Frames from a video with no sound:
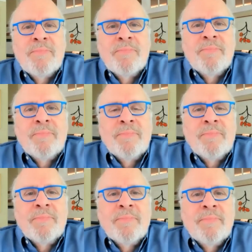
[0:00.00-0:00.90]

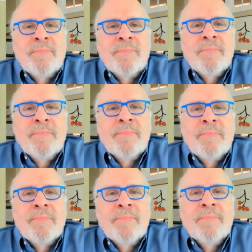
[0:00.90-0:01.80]

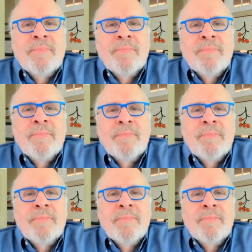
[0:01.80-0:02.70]

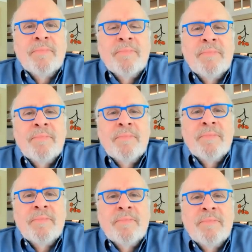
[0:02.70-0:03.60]

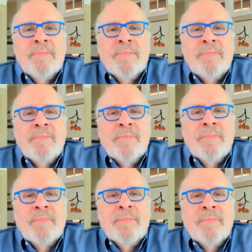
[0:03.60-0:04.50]

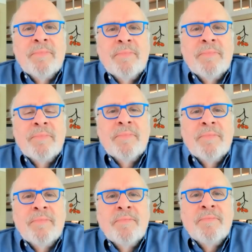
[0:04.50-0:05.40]

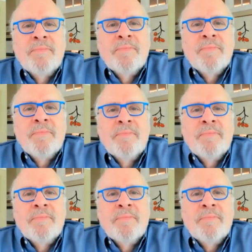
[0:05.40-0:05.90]
[no speech]